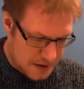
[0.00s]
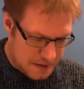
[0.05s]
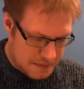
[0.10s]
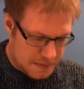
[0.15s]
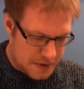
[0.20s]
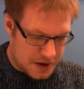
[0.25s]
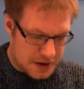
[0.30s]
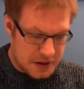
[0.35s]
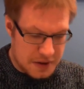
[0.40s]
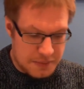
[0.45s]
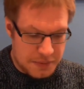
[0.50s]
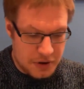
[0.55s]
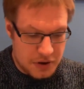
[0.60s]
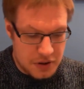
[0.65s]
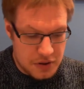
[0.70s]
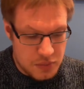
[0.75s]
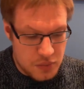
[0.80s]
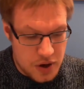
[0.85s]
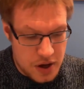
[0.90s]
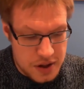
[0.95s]
pick of the
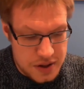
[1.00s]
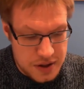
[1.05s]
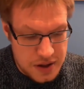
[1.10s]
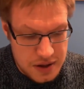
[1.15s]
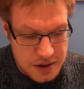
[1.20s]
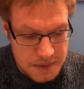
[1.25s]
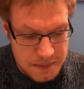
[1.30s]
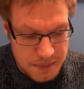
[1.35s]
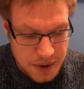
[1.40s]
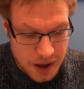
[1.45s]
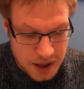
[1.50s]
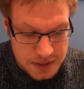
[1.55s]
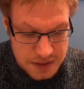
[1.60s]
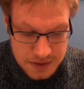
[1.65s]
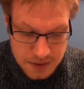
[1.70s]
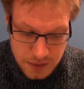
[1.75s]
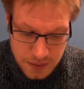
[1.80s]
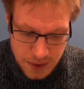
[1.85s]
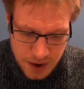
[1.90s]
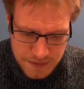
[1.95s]
pulls worthy, but
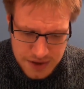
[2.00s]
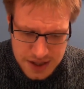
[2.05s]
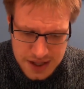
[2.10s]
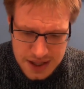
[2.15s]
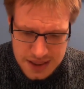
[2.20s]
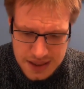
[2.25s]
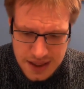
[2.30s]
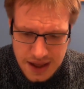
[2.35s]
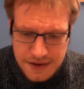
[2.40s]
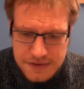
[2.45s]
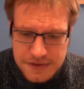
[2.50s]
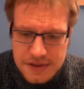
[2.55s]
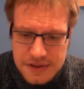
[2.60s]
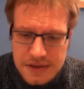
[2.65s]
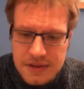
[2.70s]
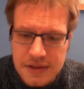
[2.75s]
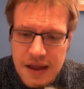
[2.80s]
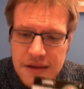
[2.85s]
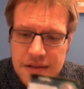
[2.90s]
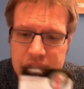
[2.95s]
having said that, now